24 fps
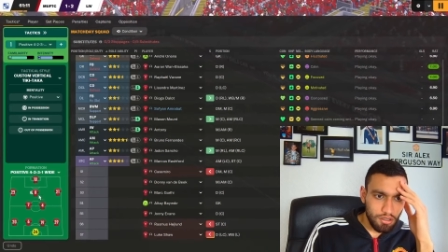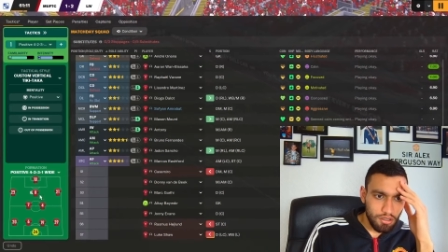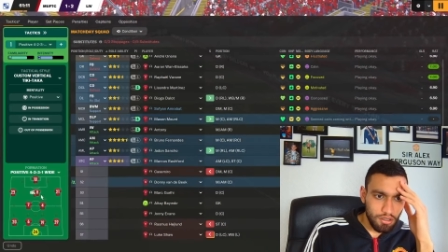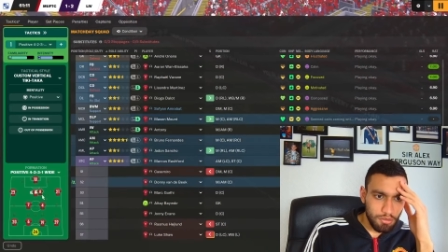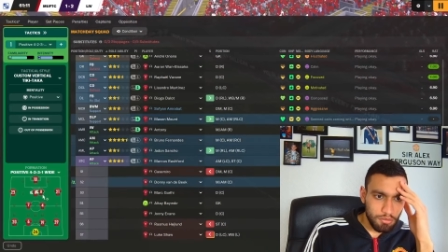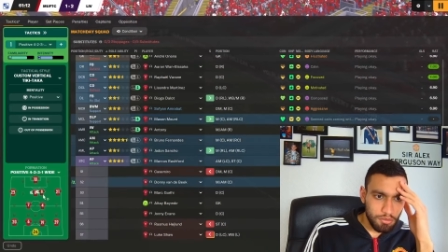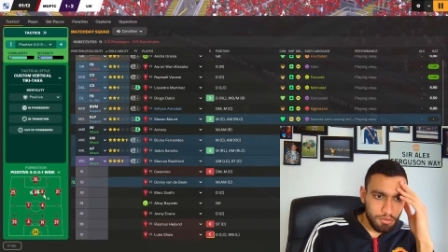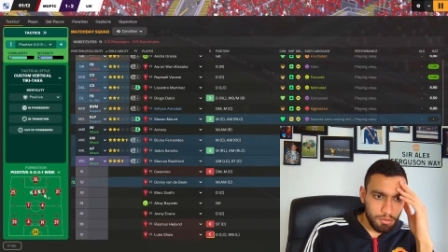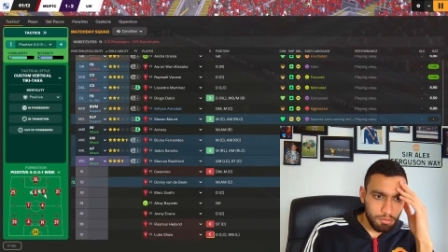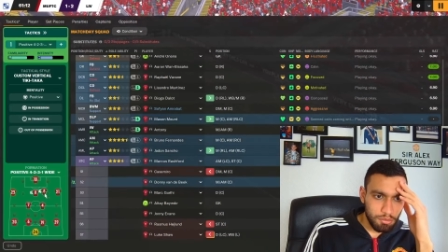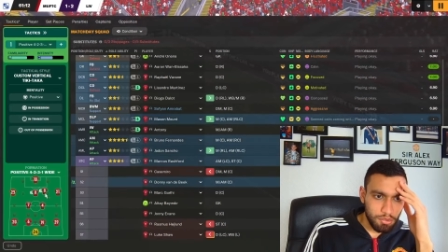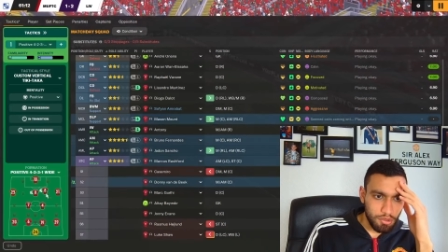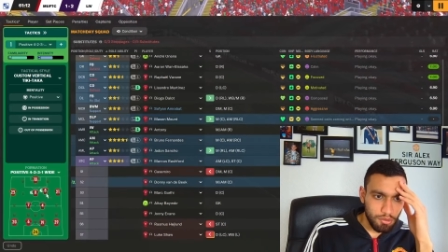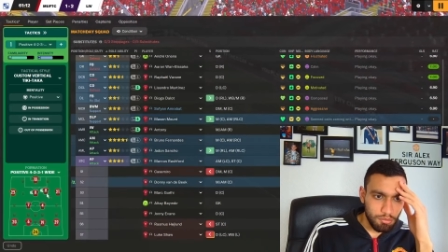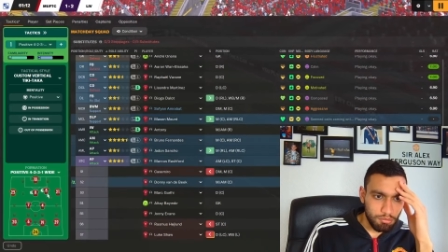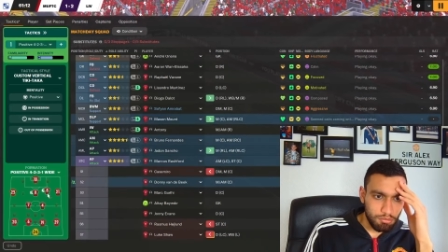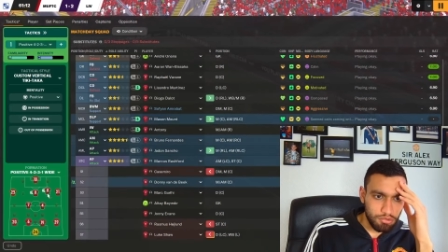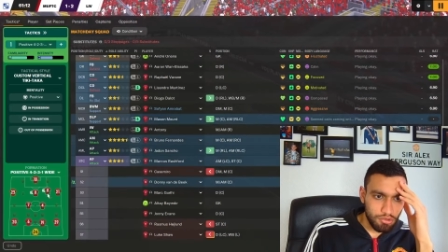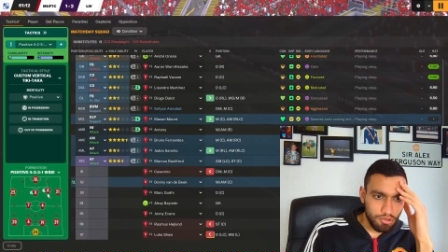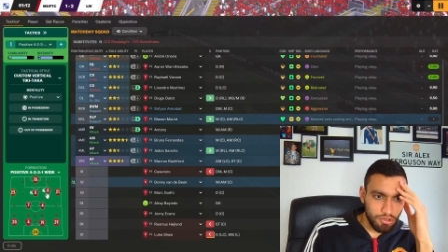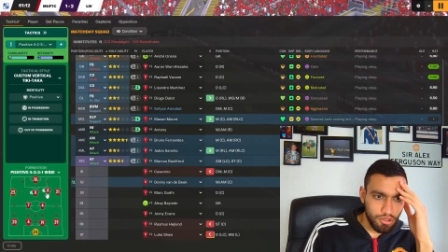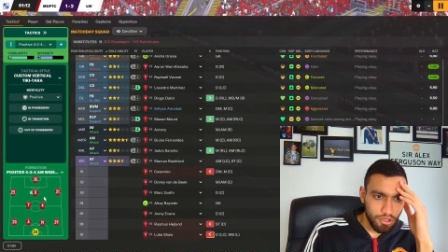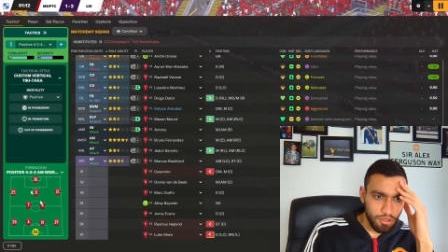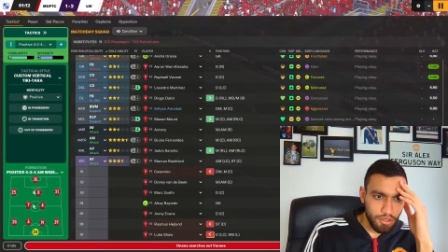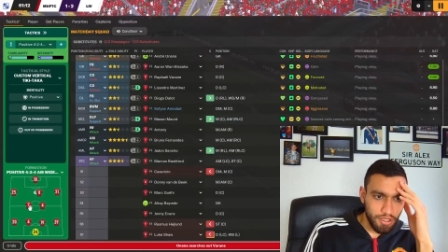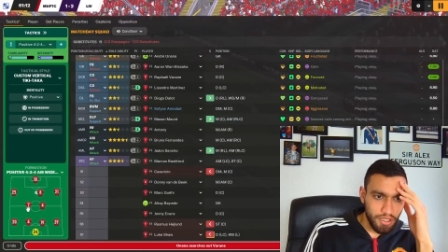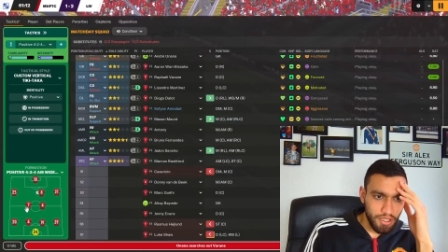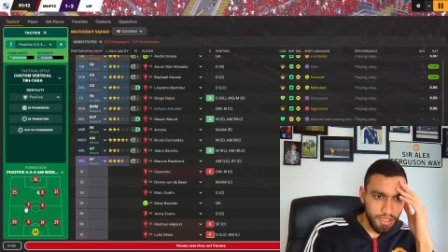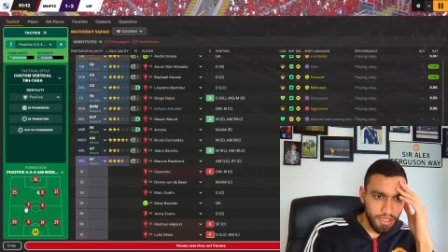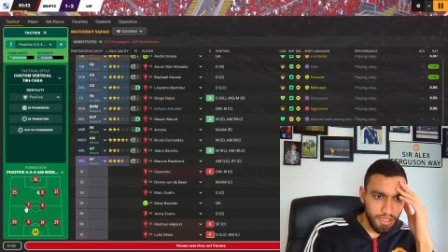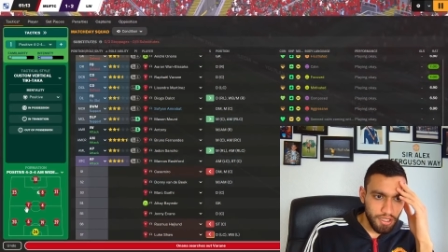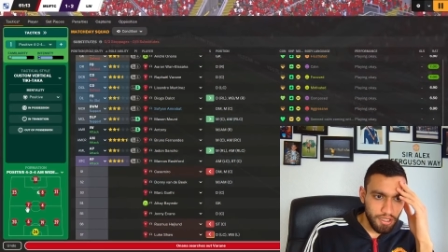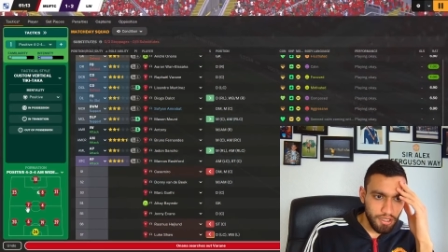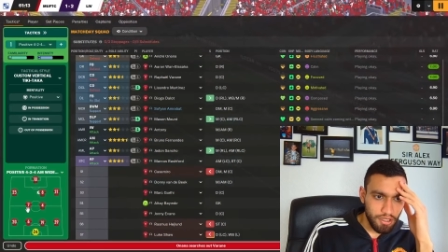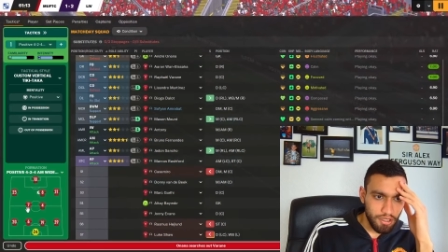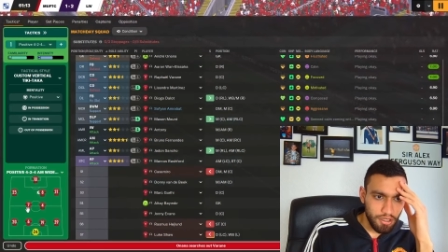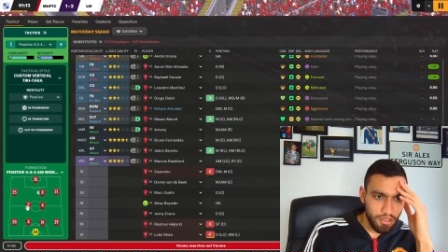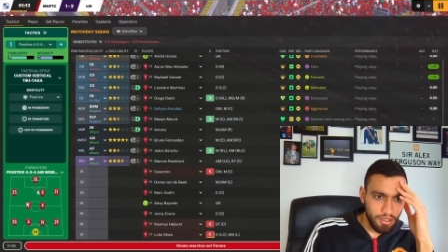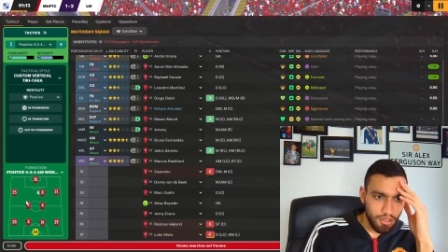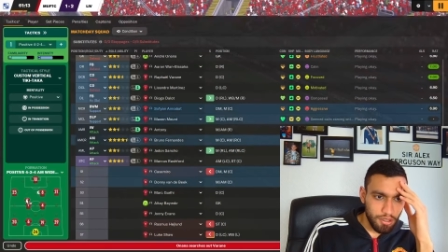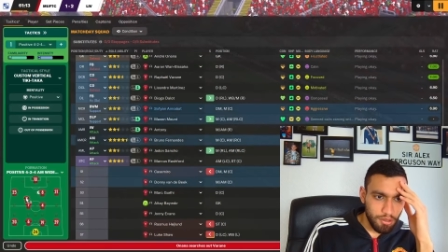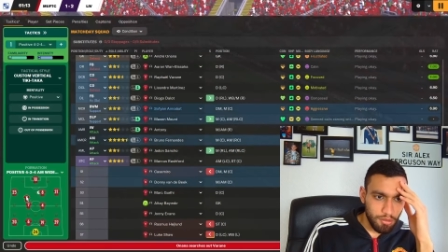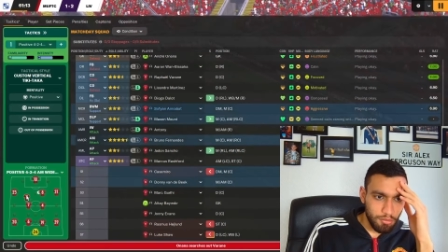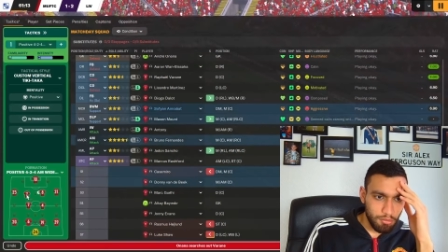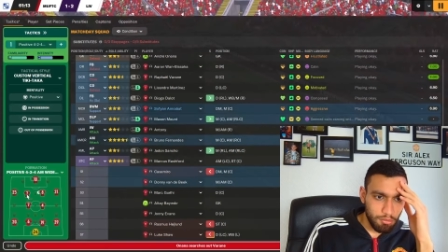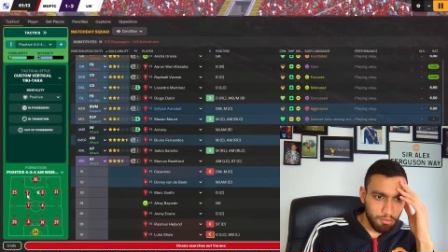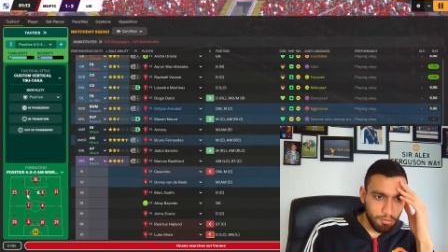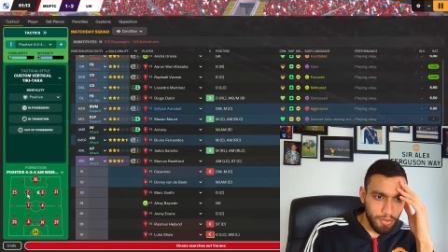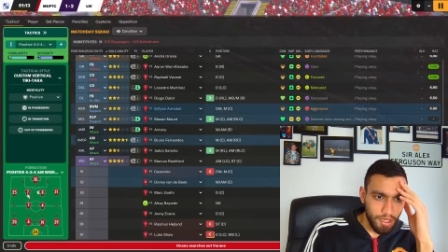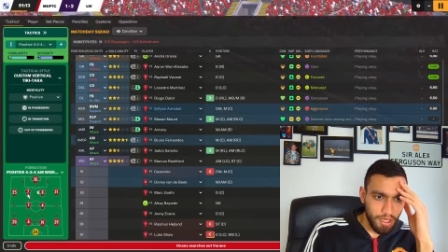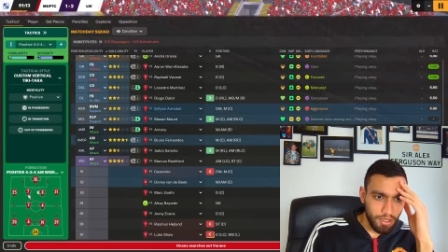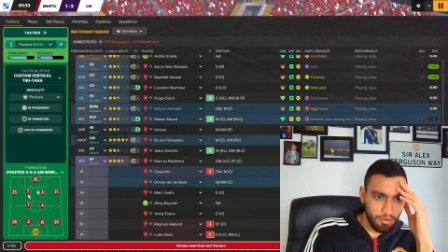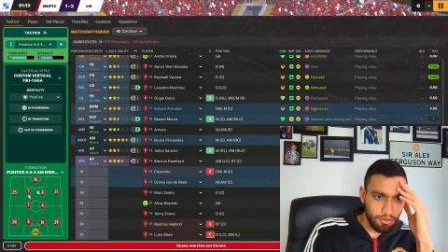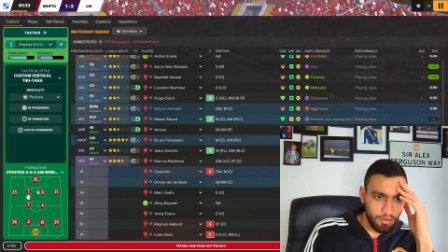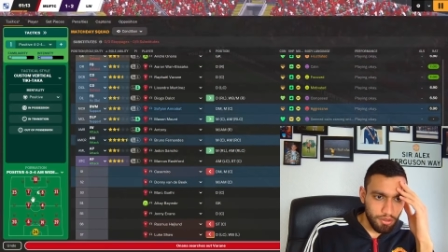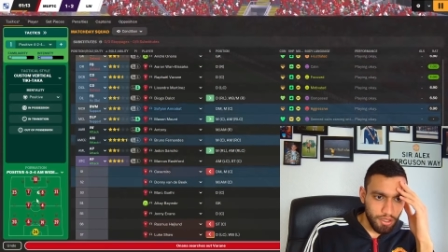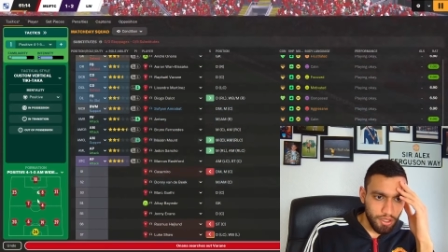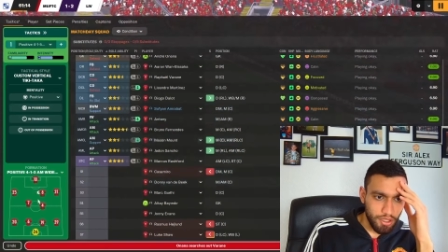I'm going to put Bruno here. Mount